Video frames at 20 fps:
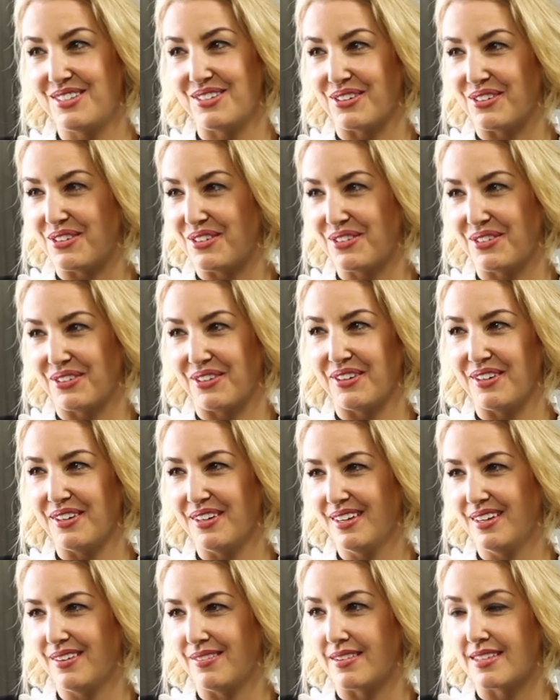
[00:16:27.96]
so true.
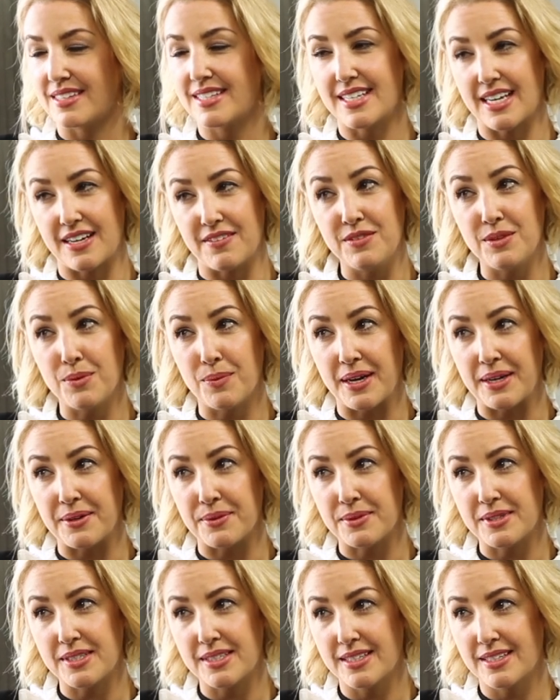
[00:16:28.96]
Mm. Not saving the
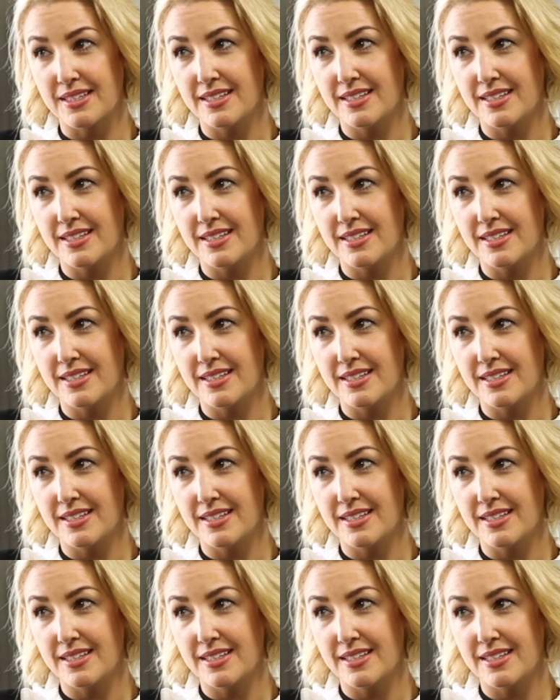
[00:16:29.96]
whales.